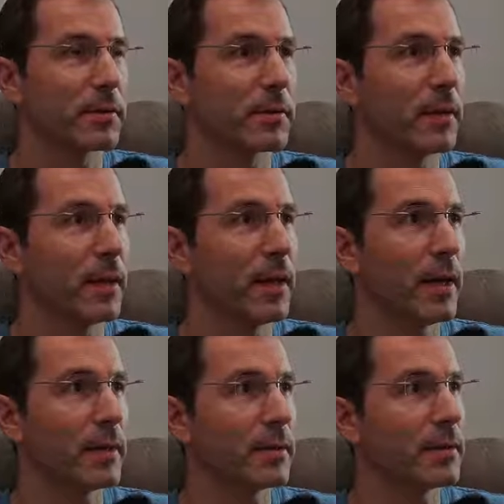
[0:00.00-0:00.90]

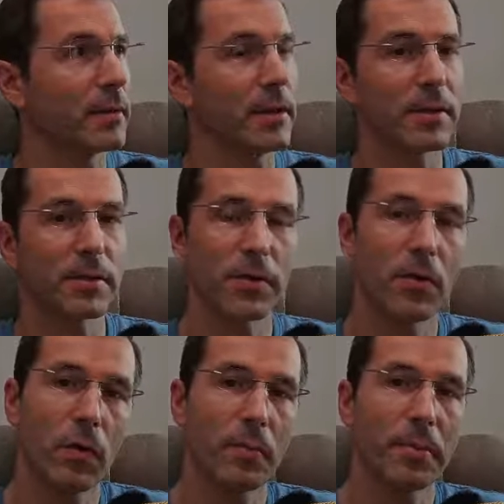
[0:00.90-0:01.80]
that this
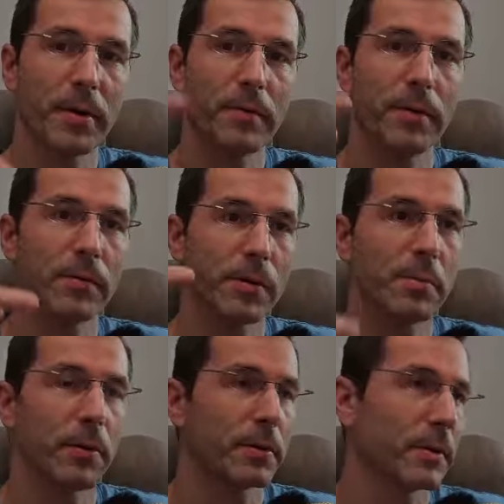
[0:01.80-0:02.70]
your previous
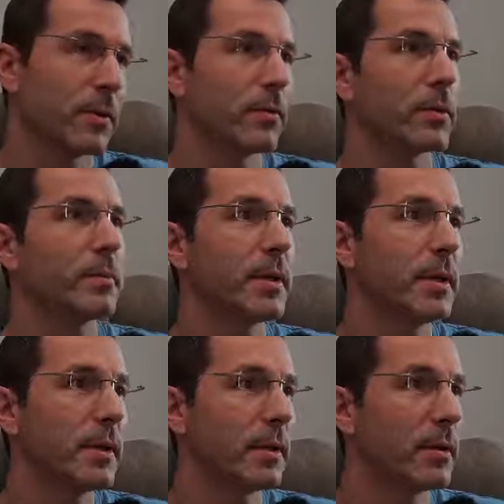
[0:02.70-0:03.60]
spot will
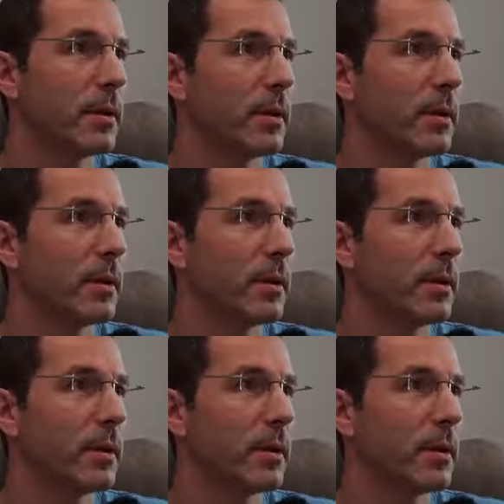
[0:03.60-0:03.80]
be